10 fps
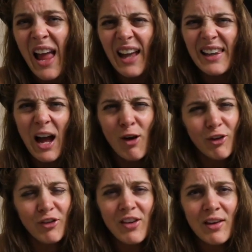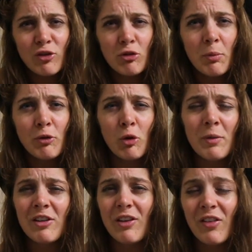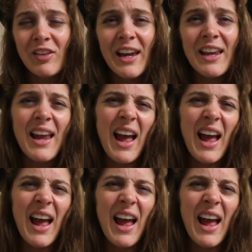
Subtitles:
allow the scent to absorb into the skin,